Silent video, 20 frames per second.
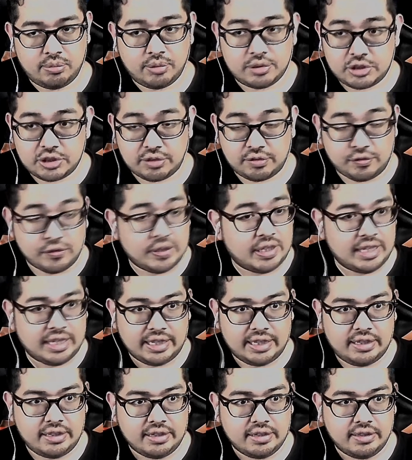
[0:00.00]
Which is
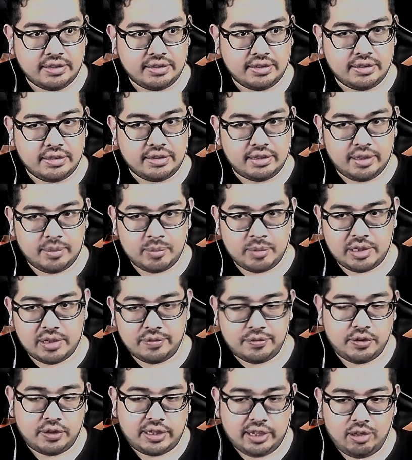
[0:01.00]
fine. I mean,
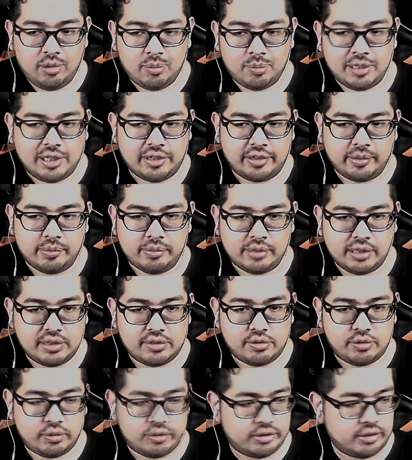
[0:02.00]
if you care about him,
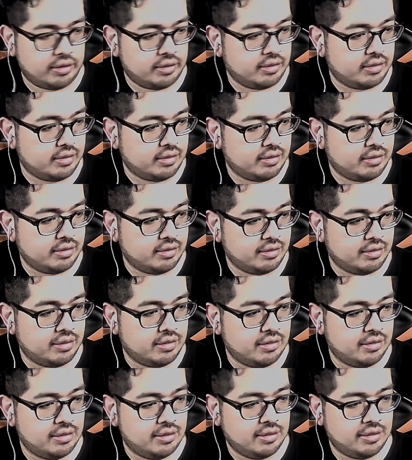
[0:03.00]
that's what.
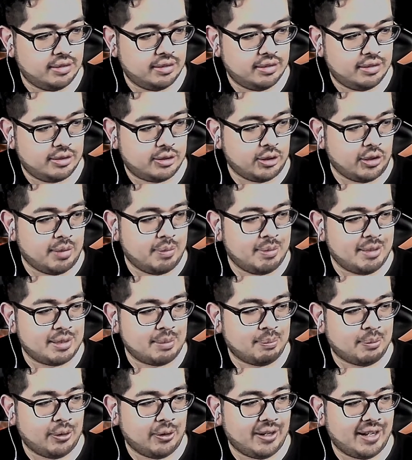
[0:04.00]
Throw them at
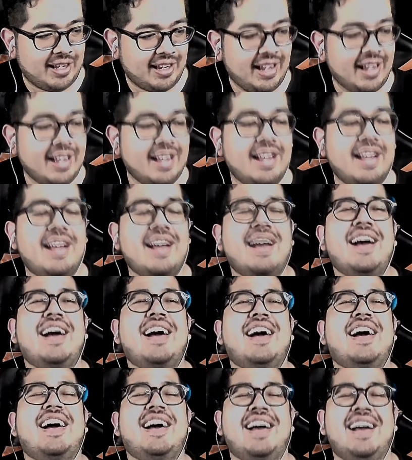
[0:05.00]
the bar guy.
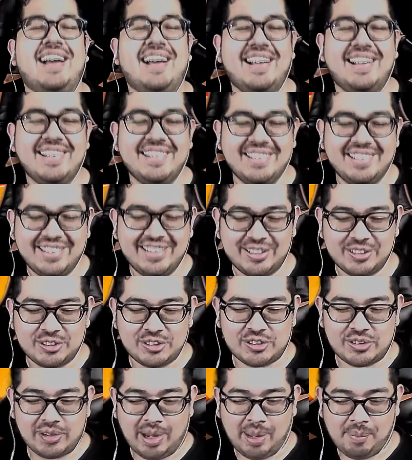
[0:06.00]
He'll
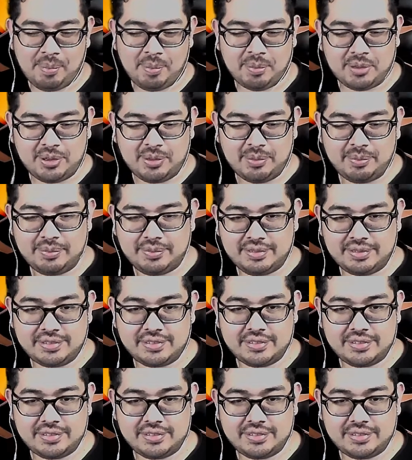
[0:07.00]
just grab him, throw him.